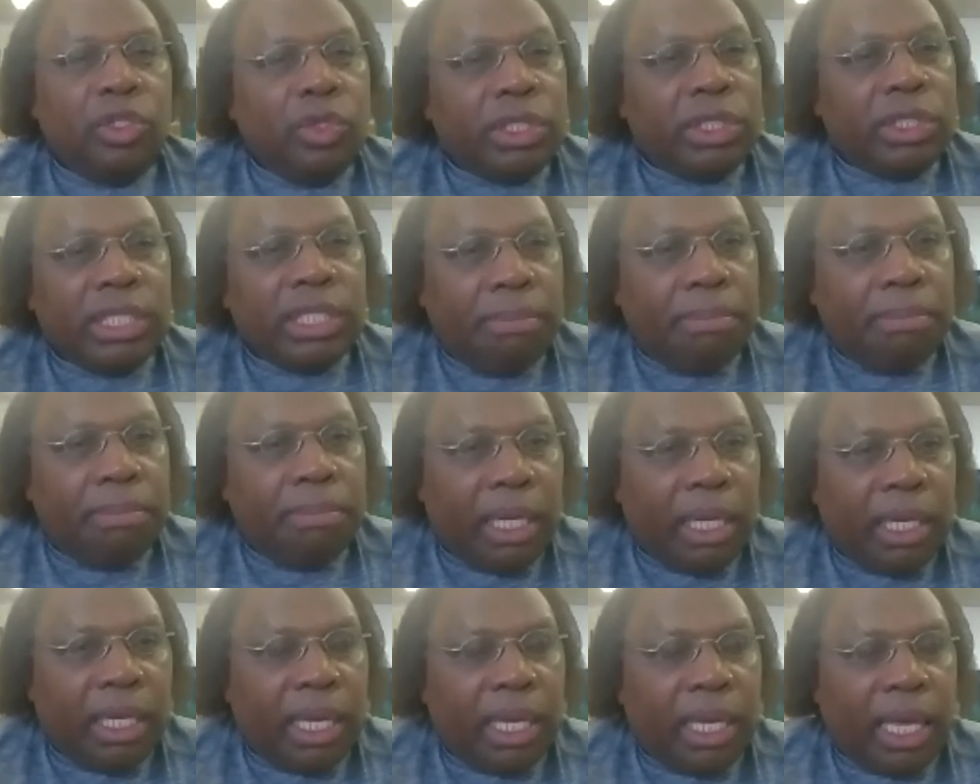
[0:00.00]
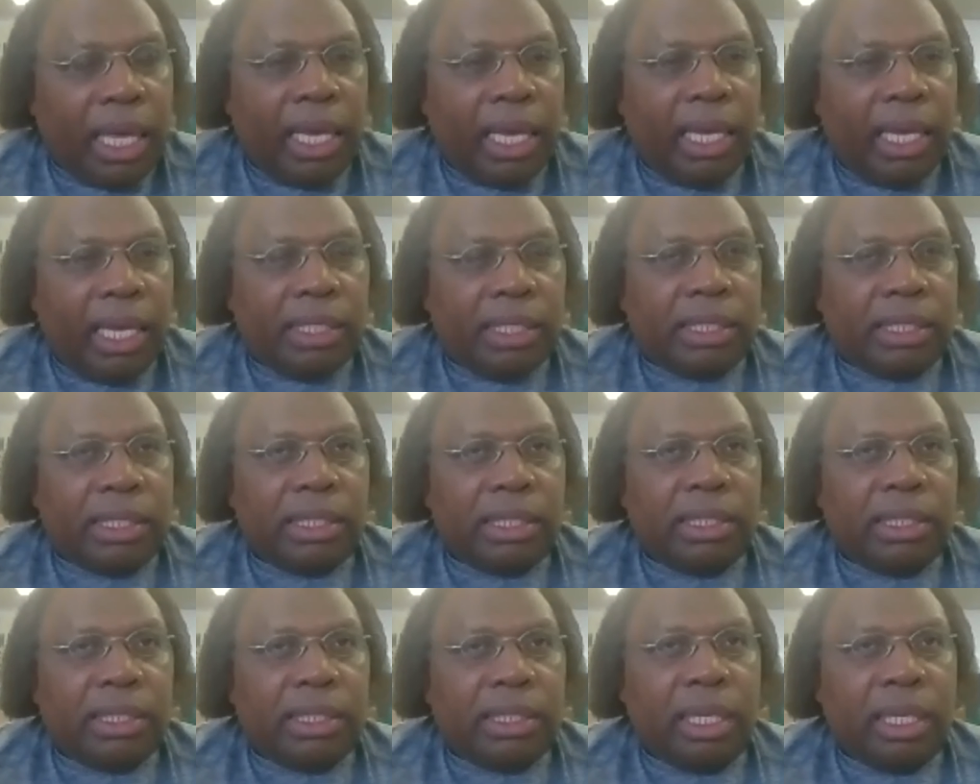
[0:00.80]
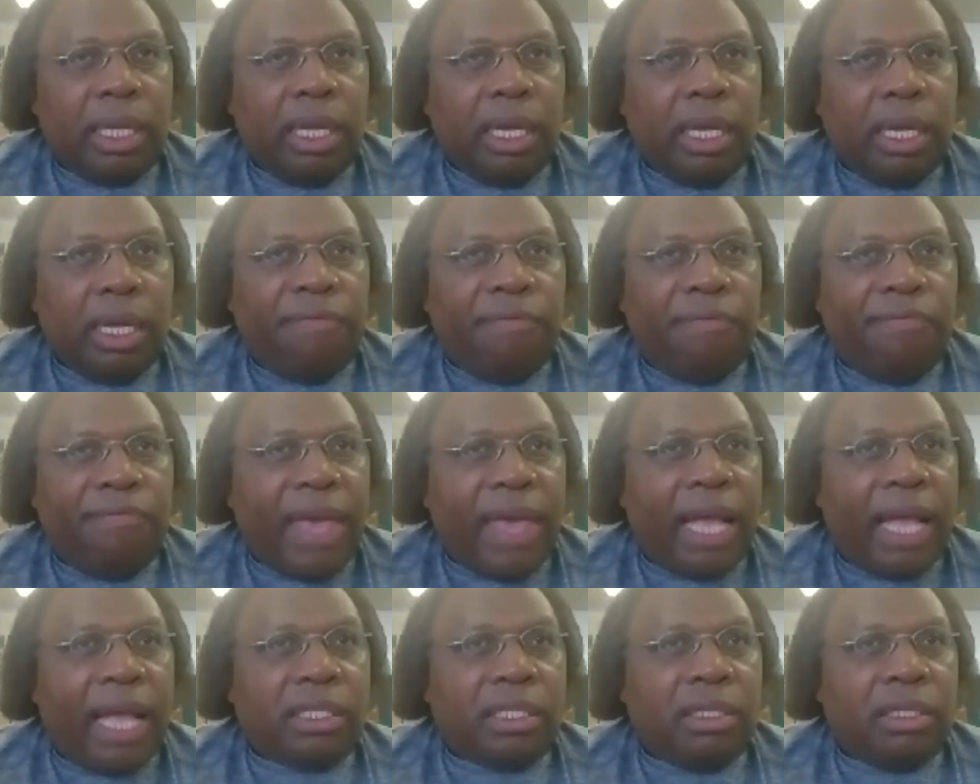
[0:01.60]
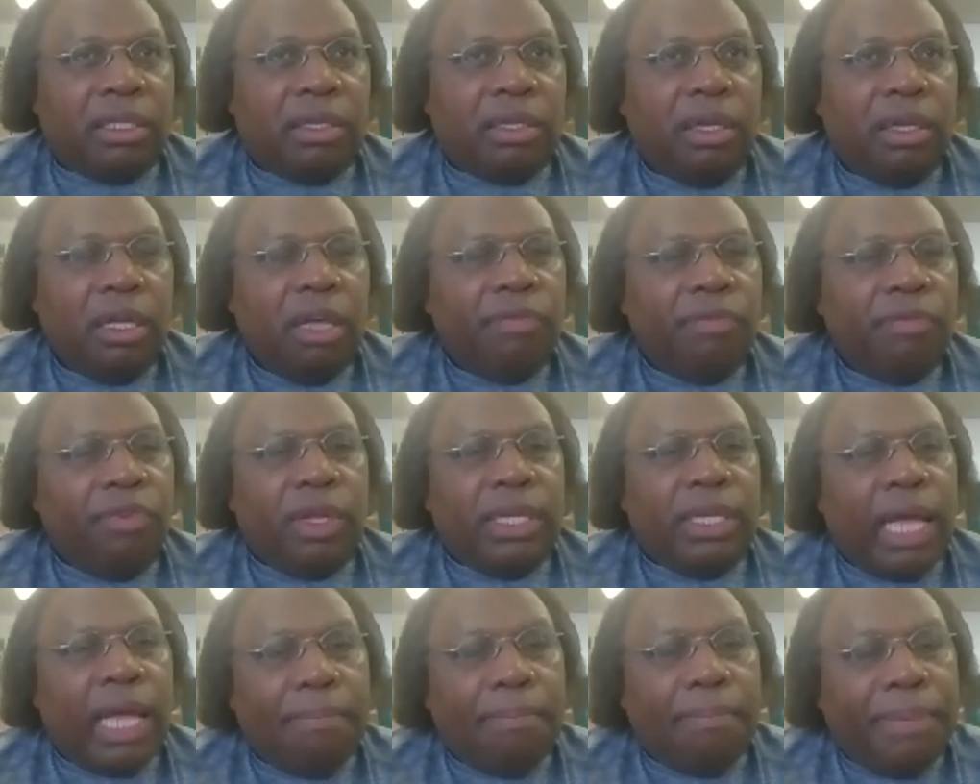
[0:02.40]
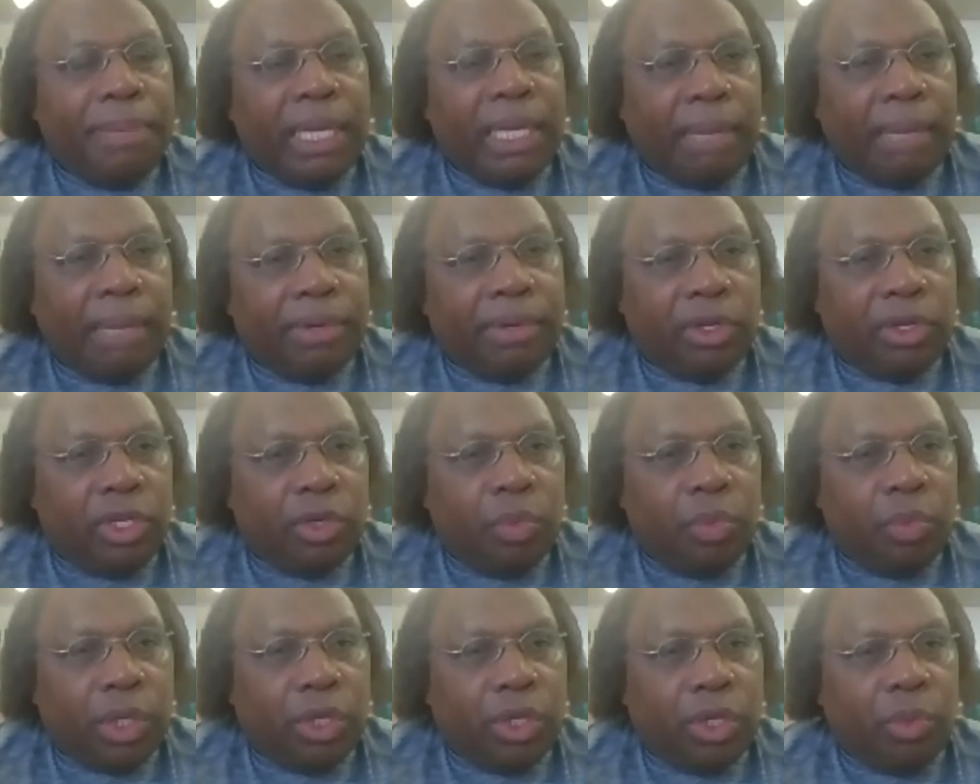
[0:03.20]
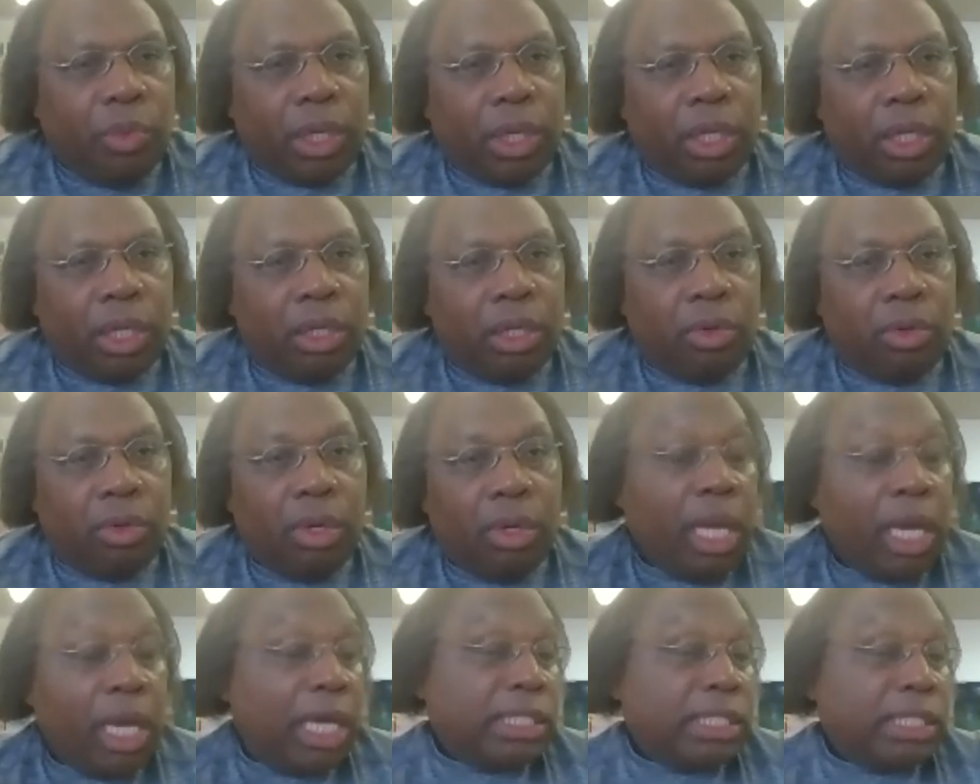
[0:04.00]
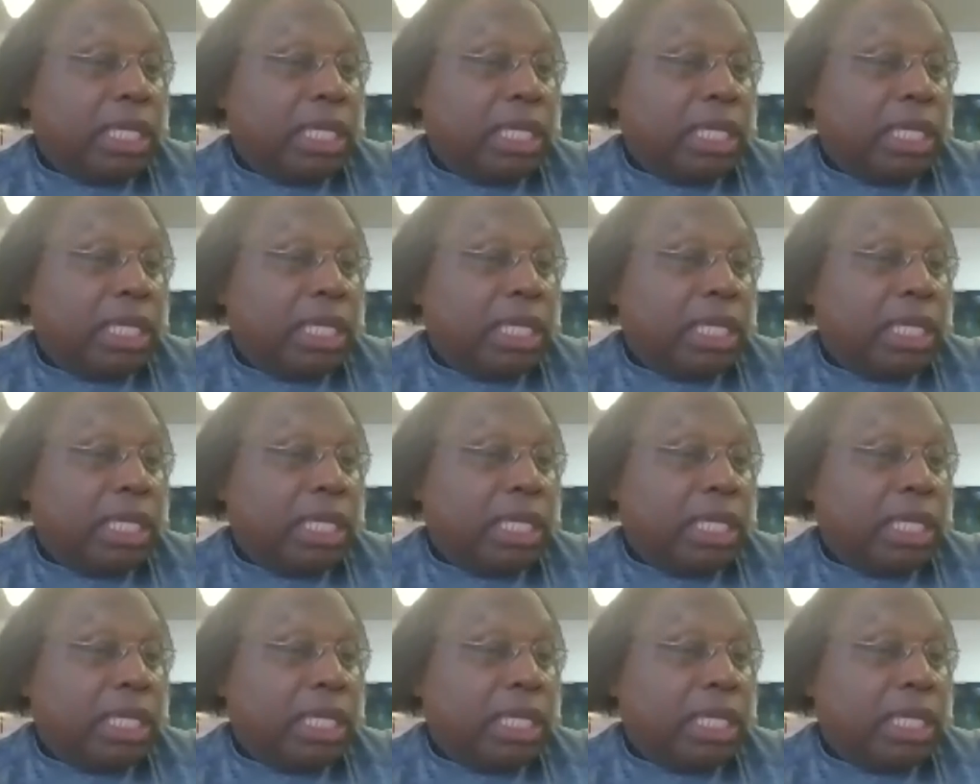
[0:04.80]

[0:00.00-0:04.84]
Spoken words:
do you see money as a factor for not being able to do what you want to do?